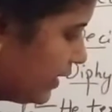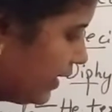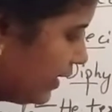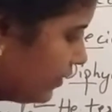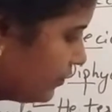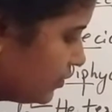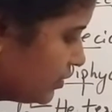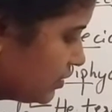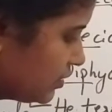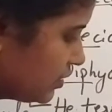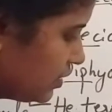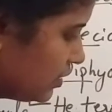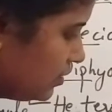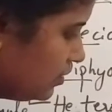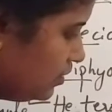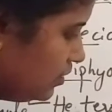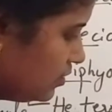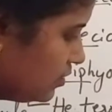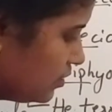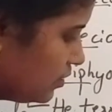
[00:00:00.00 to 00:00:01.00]
are having the
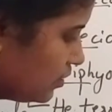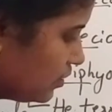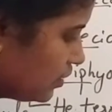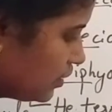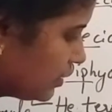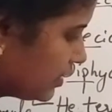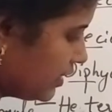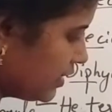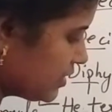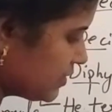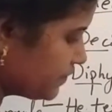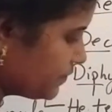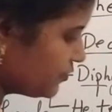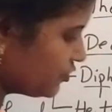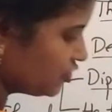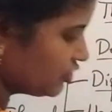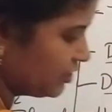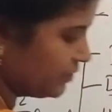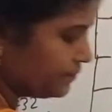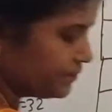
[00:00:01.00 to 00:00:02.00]
cusp
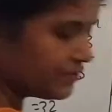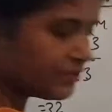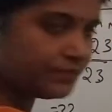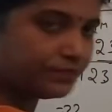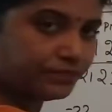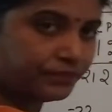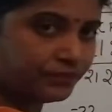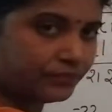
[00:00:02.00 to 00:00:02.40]
shapes,